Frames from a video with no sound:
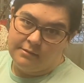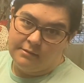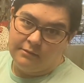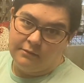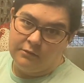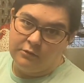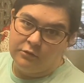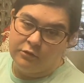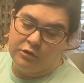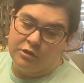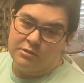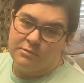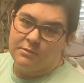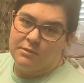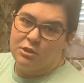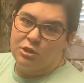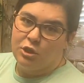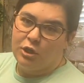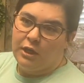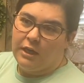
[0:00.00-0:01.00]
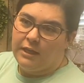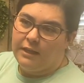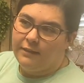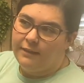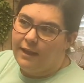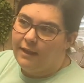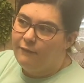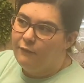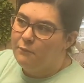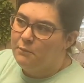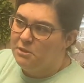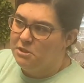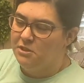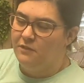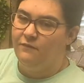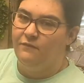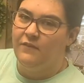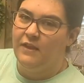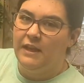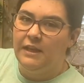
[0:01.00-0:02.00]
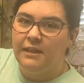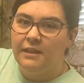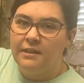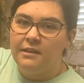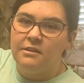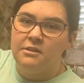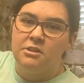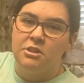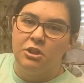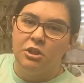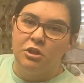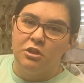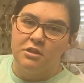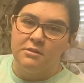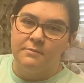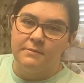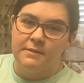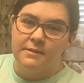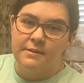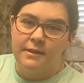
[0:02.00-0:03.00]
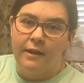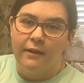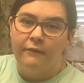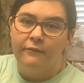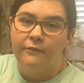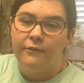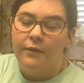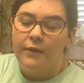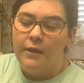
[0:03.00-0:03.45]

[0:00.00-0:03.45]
little Christmas tree because I have a bunch of vintage Christmas stuff.